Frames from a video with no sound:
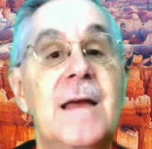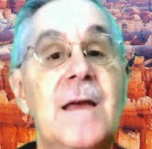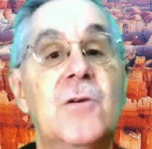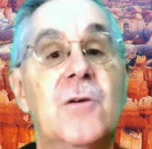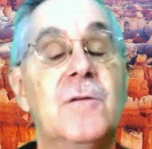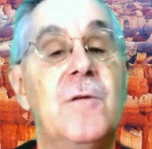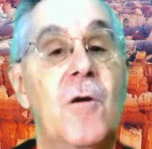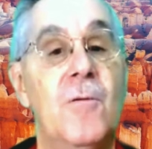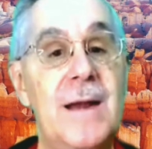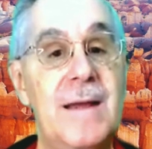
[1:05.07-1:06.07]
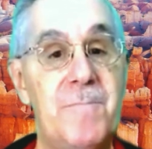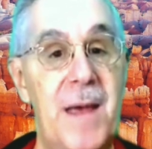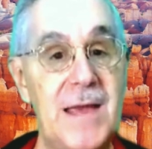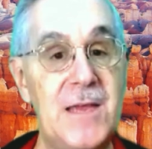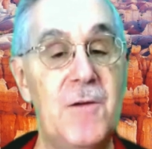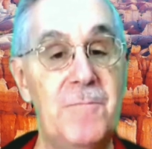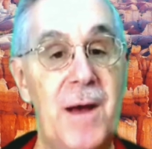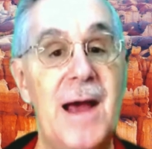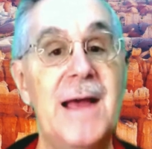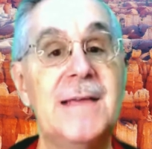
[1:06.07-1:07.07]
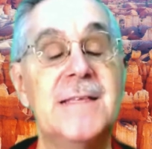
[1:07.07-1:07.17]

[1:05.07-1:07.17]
You can already bake your pies